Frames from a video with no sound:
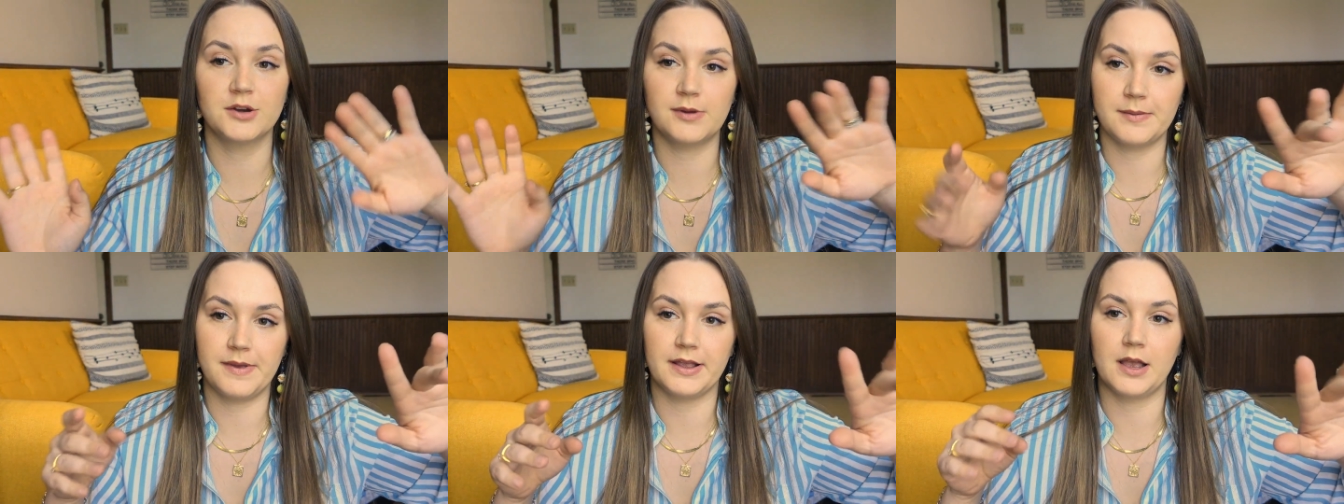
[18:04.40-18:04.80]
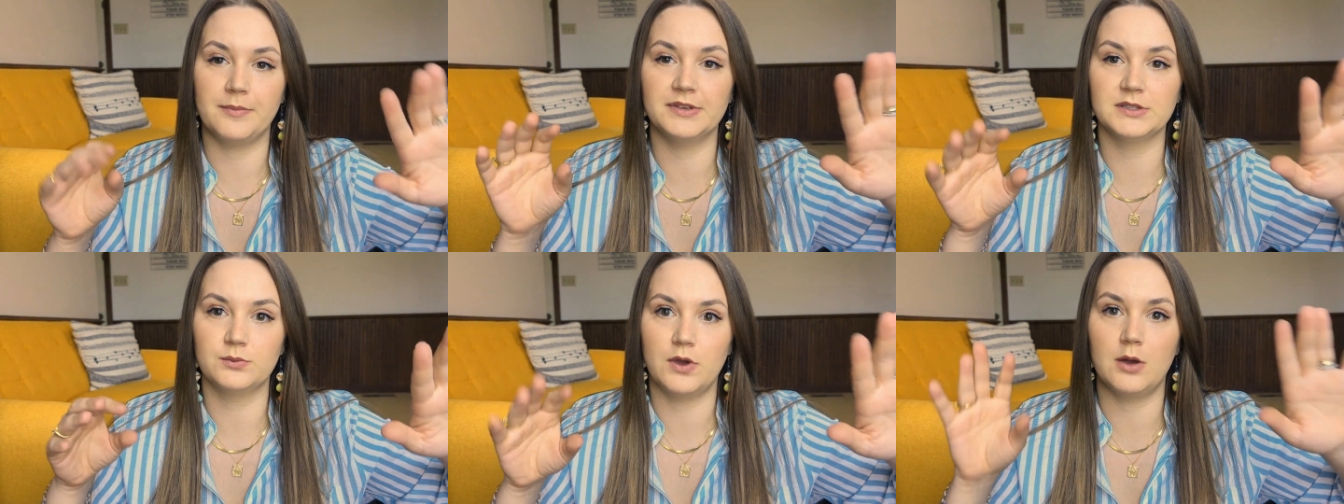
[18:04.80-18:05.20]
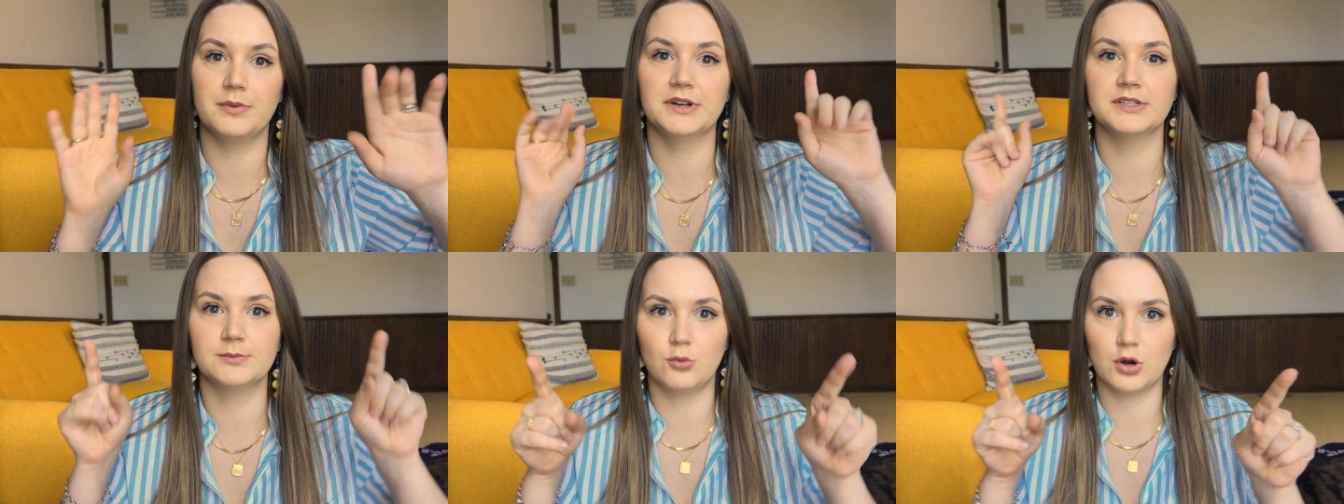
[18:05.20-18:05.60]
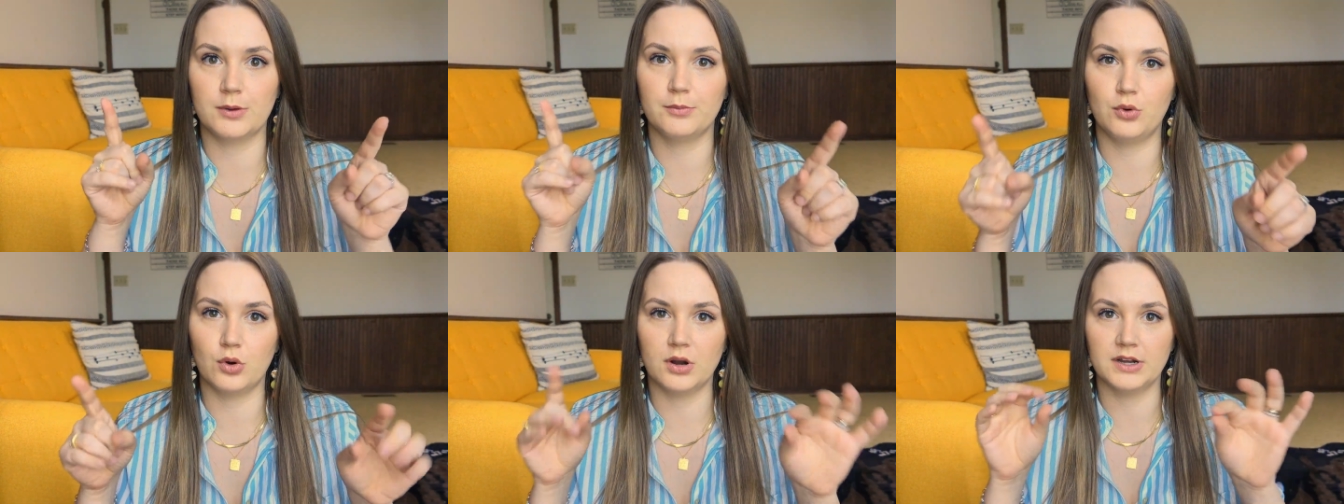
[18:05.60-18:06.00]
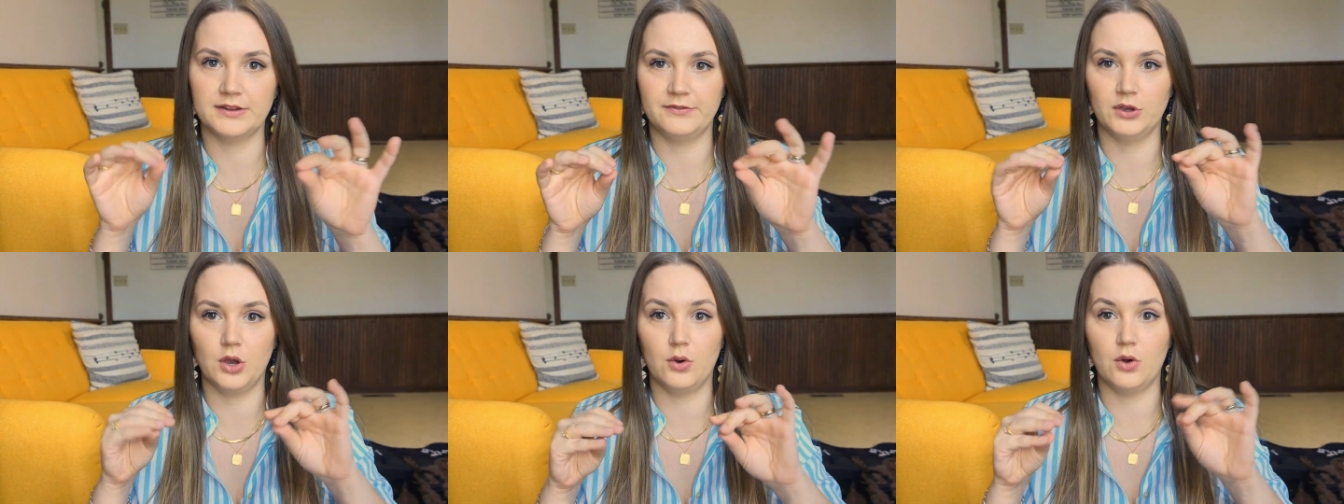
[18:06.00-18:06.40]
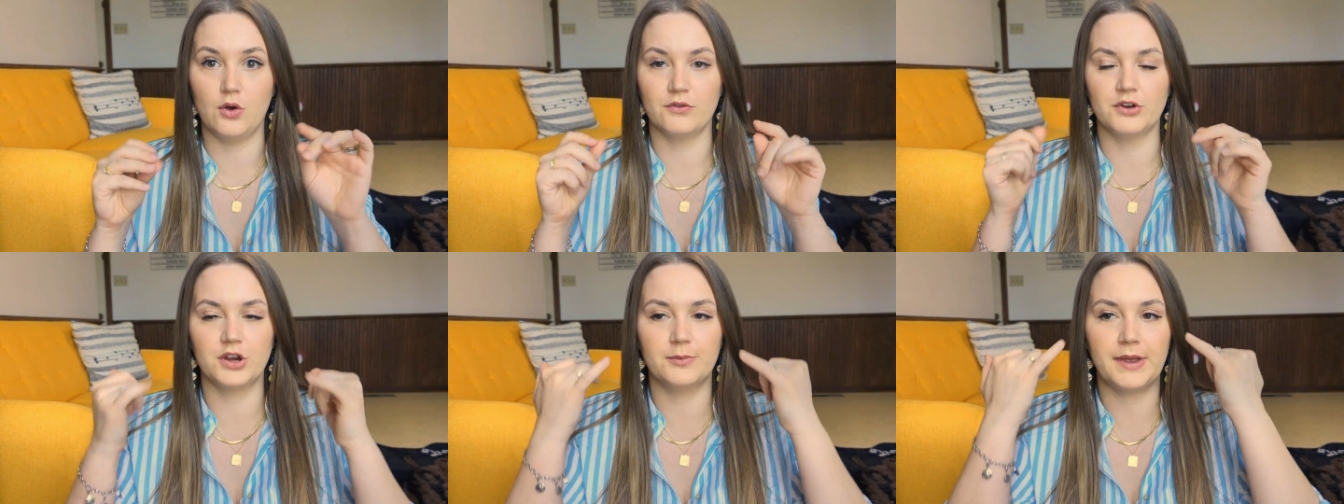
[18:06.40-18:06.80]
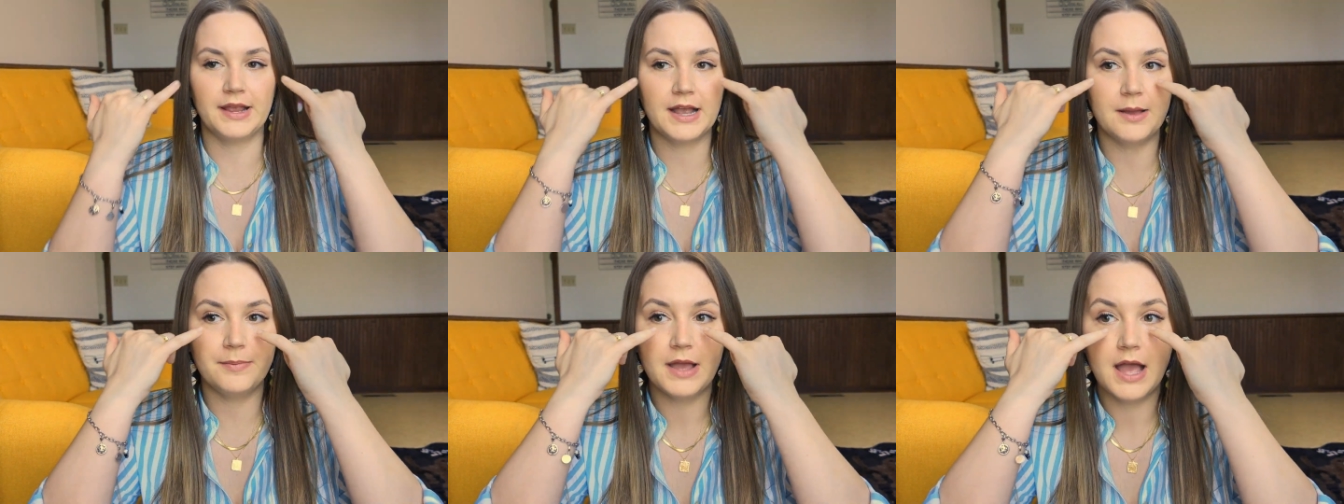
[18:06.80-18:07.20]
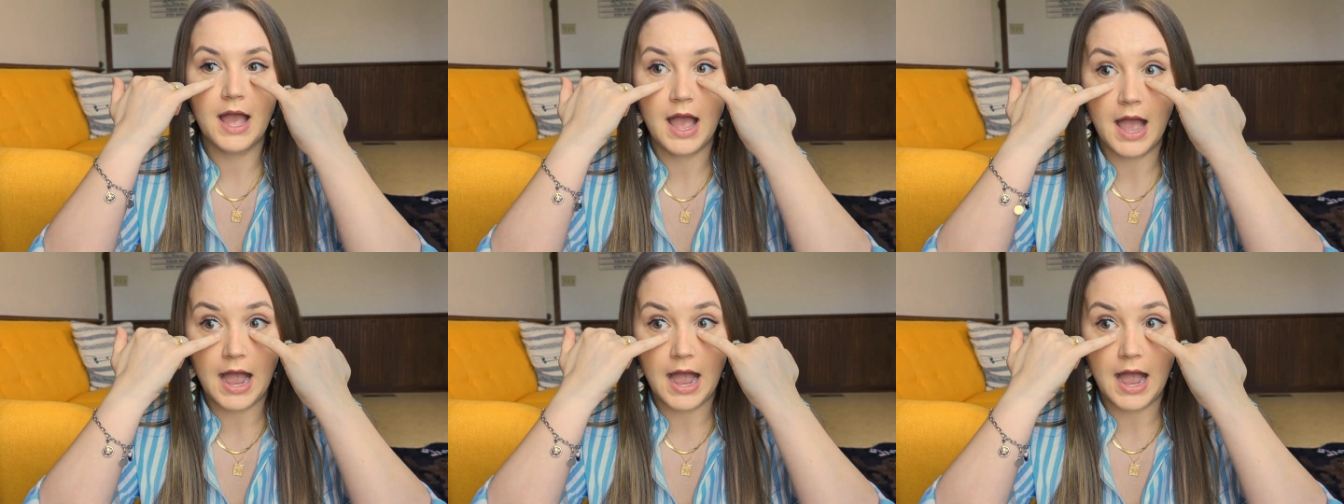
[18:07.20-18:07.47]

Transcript: under my makeup as well, but it's more important if you go over your makeup.